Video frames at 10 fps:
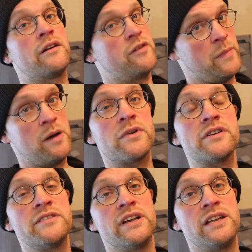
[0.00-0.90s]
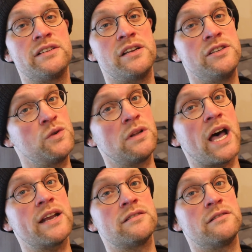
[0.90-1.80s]
Remember to hit the new
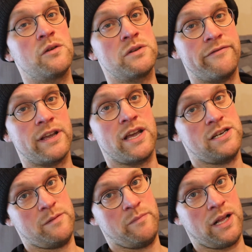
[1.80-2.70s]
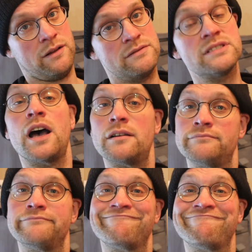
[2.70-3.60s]
light notification bell.
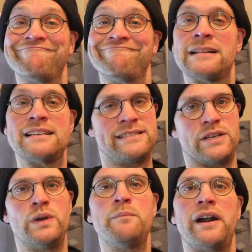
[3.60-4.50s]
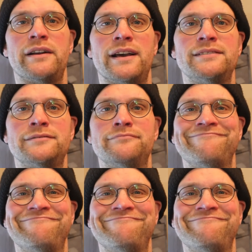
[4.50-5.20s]
So, see you in paradise.